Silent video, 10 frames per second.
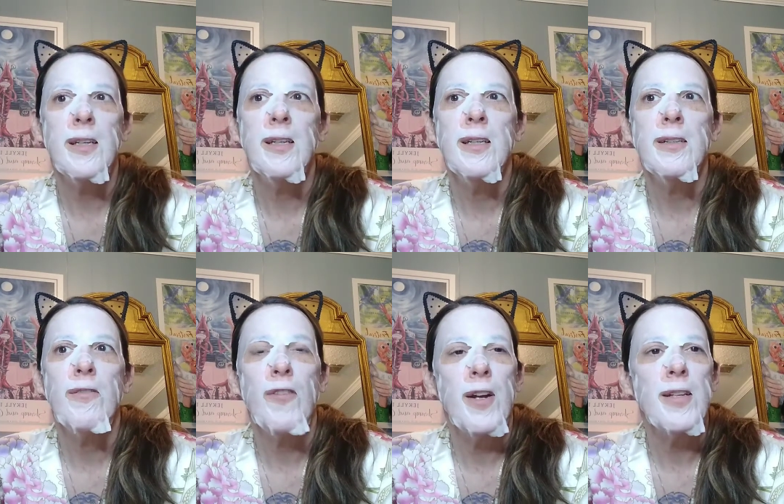
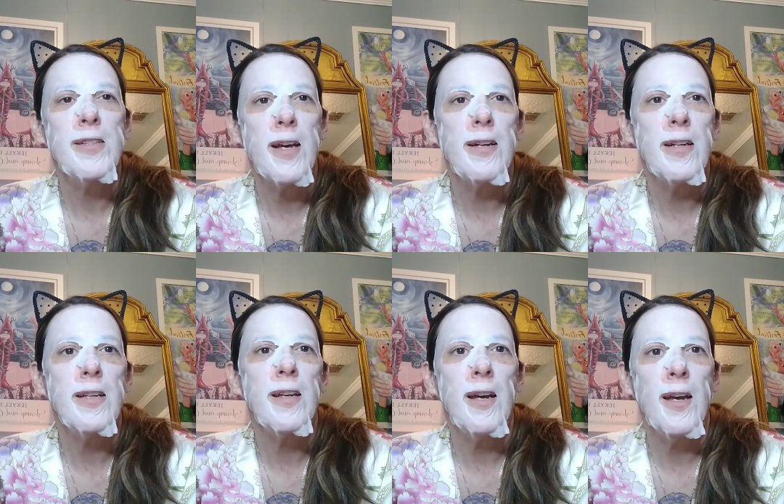and Friday,
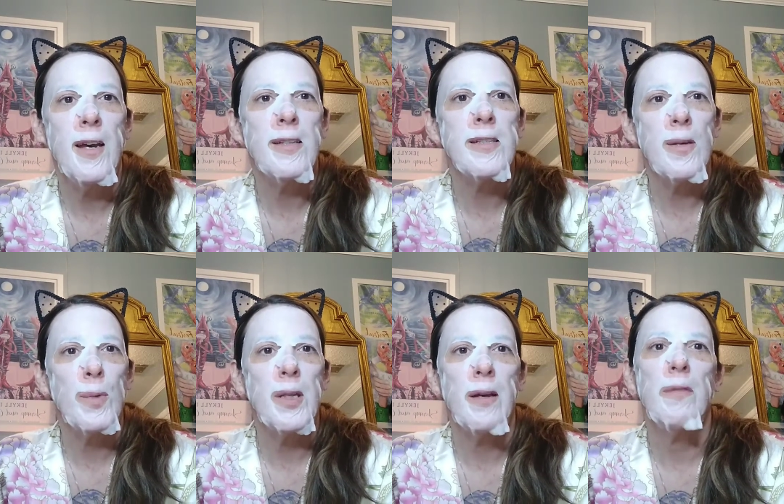Saturday, I had
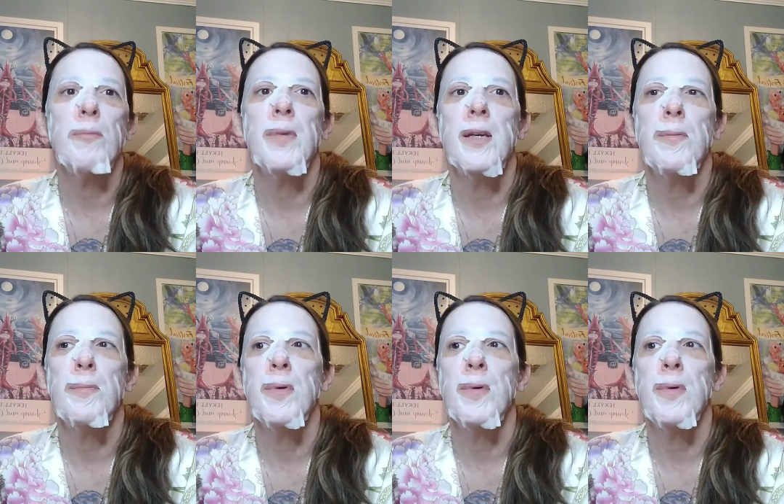someone to help me.